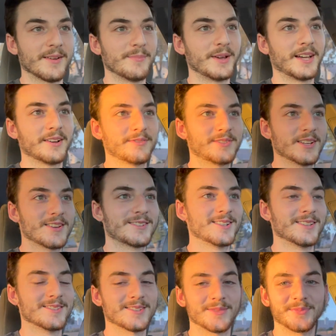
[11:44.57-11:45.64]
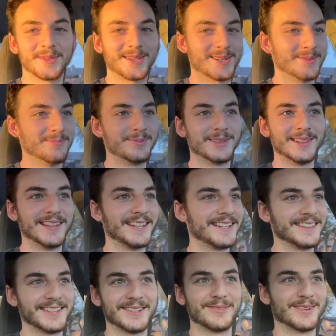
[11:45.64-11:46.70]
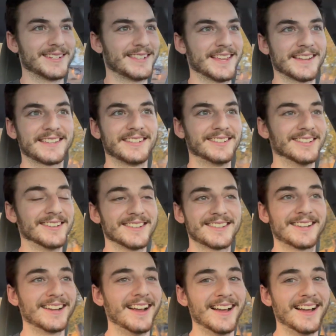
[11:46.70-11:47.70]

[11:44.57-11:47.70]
I may have just done something completely ridiculous.